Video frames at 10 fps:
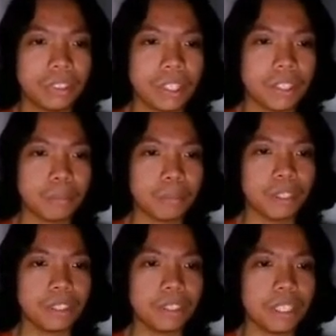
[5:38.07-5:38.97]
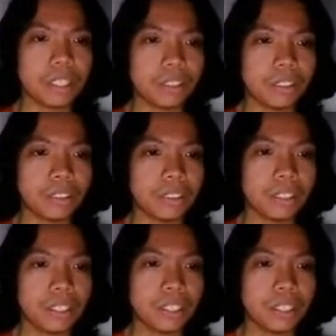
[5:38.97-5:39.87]
elastic network
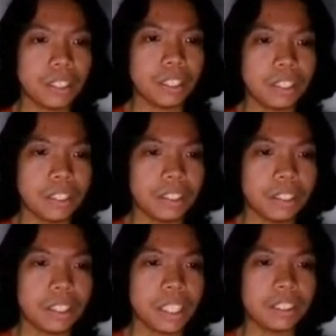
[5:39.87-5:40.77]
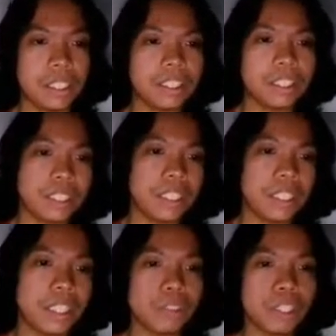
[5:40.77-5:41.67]
interface is not used to create
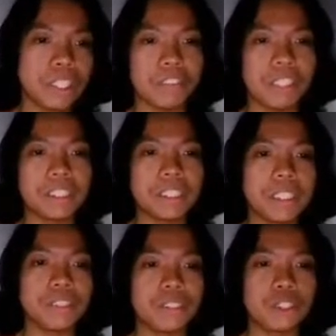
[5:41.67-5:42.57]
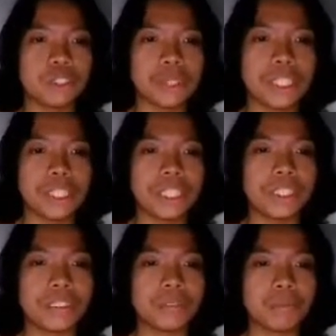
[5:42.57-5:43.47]
static public
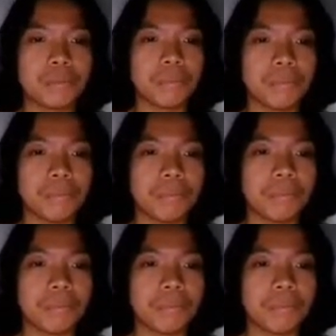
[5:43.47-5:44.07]
IP addresses.